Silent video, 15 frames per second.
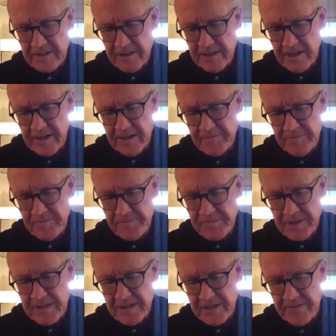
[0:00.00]

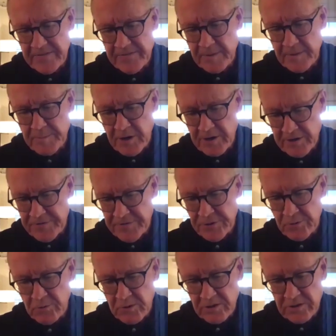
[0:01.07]
from Part of Your
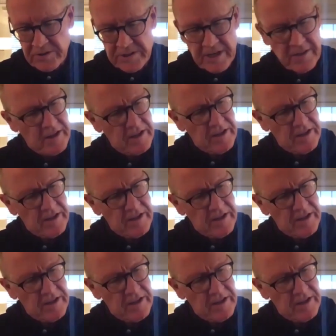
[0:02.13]
World. And I thought,